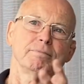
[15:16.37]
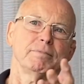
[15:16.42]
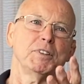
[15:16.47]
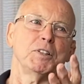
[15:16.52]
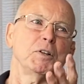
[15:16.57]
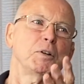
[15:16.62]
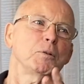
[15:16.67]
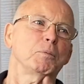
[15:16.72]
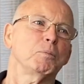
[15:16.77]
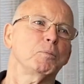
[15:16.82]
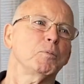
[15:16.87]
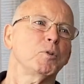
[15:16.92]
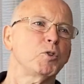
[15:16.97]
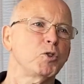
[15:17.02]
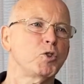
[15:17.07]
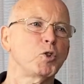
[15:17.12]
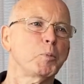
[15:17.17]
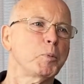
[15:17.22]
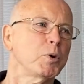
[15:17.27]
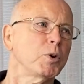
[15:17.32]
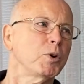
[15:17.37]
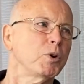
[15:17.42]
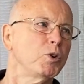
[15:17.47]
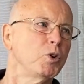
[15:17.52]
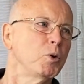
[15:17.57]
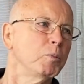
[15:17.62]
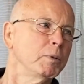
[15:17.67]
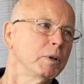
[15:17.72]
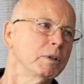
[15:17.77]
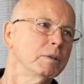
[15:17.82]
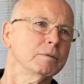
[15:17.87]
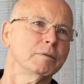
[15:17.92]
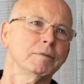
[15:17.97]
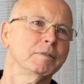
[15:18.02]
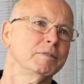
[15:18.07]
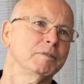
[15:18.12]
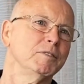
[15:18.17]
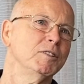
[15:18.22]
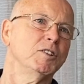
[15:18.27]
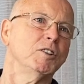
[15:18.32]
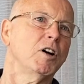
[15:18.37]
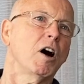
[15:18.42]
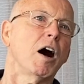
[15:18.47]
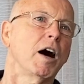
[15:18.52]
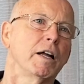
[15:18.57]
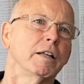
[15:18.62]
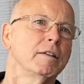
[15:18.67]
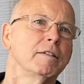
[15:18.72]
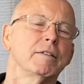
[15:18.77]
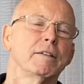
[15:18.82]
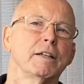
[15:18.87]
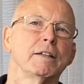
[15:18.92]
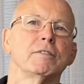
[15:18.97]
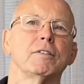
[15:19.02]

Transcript: you know, superhuman god things.